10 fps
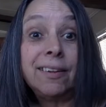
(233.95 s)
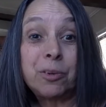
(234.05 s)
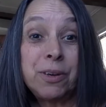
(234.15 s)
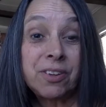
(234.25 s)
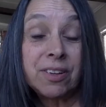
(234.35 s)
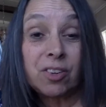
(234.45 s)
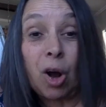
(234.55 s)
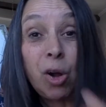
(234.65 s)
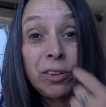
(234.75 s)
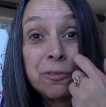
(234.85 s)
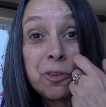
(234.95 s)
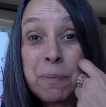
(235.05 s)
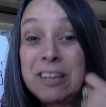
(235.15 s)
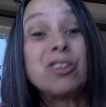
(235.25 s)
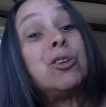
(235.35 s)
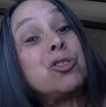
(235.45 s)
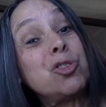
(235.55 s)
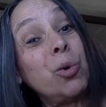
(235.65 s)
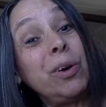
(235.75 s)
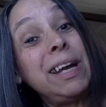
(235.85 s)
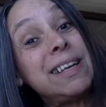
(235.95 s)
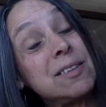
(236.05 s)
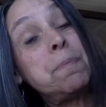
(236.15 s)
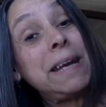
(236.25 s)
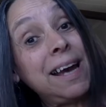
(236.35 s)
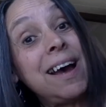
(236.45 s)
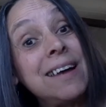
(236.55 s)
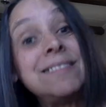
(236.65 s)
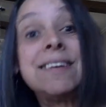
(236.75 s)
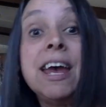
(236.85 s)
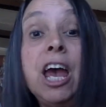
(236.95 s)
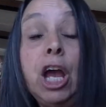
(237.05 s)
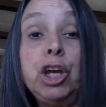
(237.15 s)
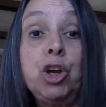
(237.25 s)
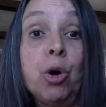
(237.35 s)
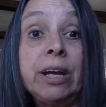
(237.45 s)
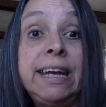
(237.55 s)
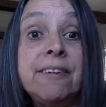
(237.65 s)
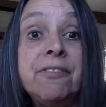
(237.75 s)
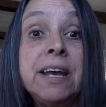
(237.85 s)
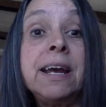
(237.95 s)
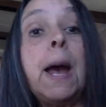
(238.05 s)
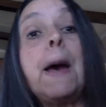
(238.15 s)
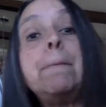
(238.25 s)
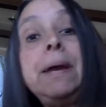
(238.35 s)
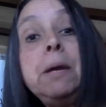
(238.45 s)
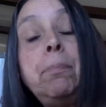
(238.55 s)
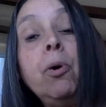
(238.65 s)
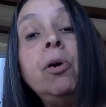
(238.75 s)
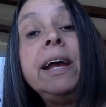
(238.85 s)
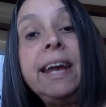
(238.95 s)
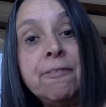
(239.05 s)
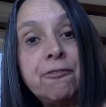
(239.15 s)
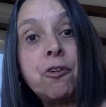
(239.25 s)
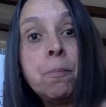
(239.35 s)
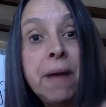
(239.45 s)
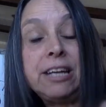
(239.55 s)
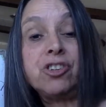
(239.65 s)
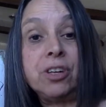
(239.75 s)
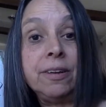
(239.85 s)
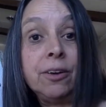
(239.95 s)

The reason it's called informational story is because you're giving people information,